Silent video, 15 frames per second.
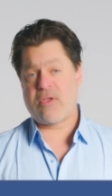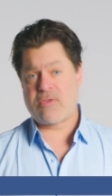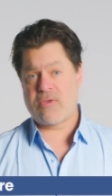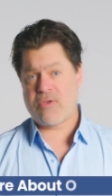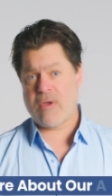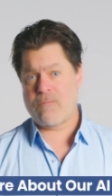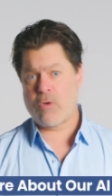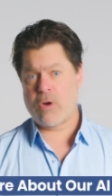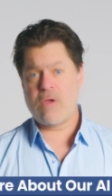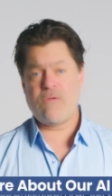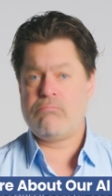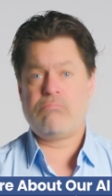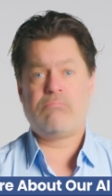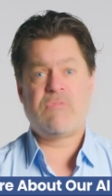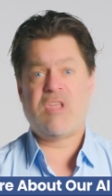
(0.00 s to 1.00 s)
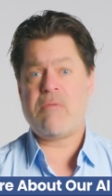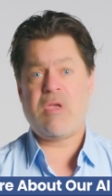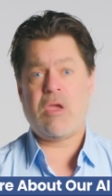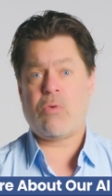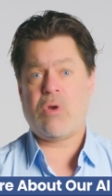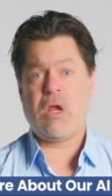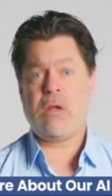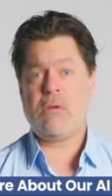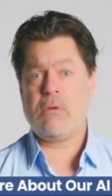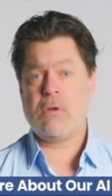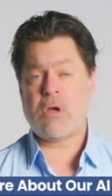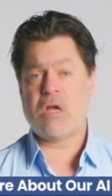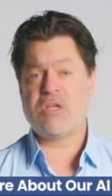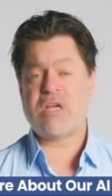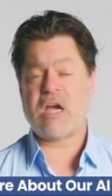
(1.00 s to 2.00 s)
set this up for you. Give me a ring,
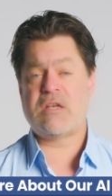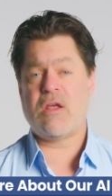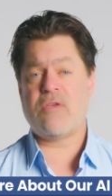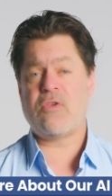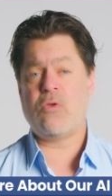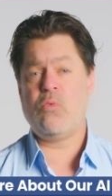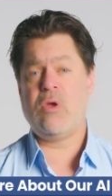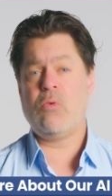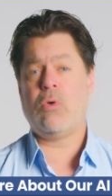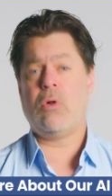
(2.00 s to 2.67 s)
contact us, and we